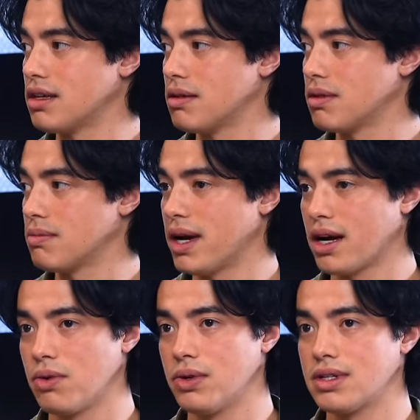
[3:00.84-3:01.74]
the the
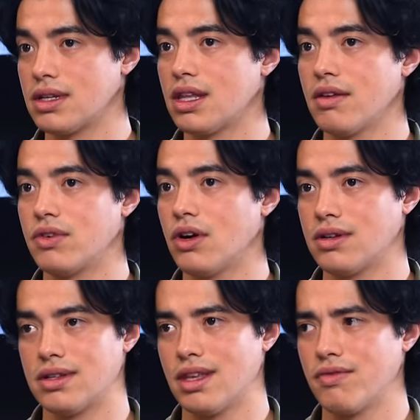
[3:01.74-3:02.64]
back orders that they've got,
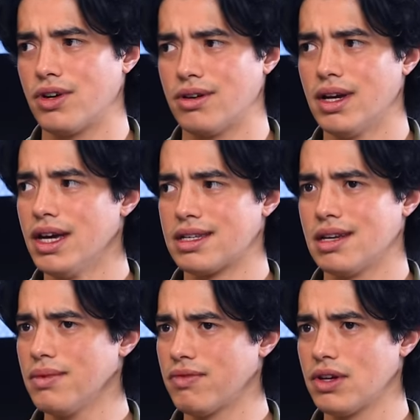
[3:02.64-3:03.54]
because they've got
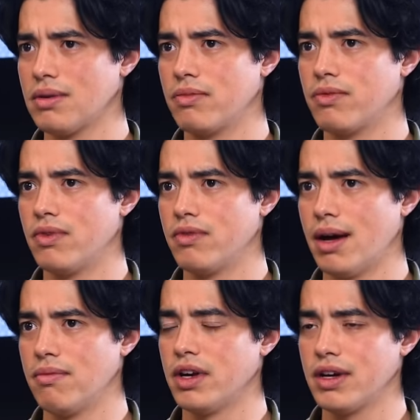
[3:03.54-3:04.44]
some of the
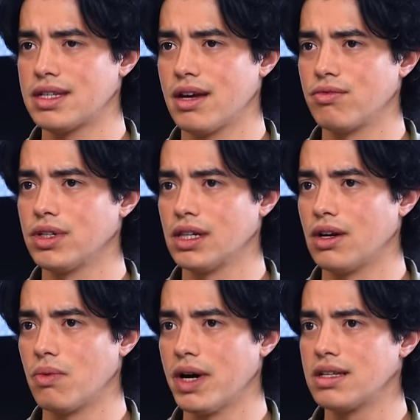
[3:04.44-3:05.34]
um, variants have really
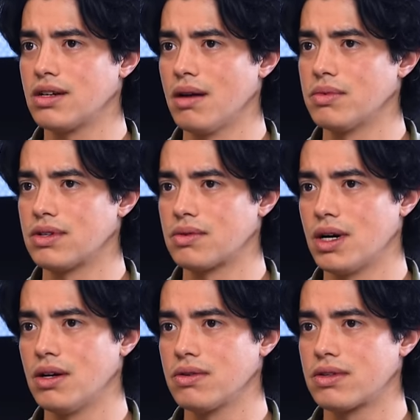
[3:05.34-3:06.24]
long wait times as
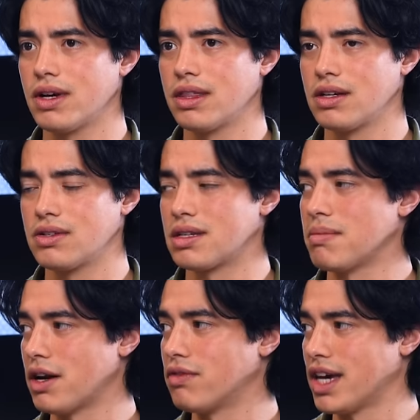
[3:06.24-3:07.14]
well. So I think it's just a
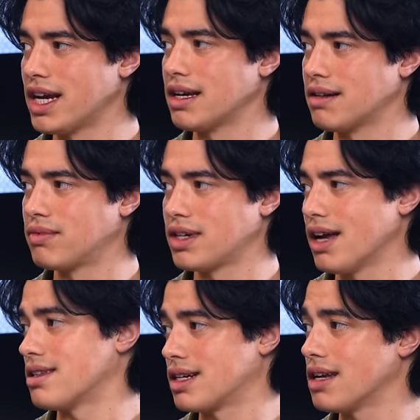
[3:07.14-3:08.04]
matter of getting
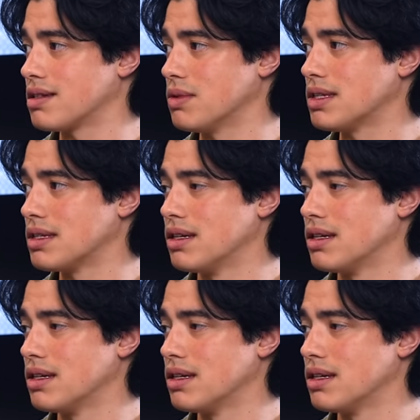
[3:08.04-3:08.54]
cars to customers.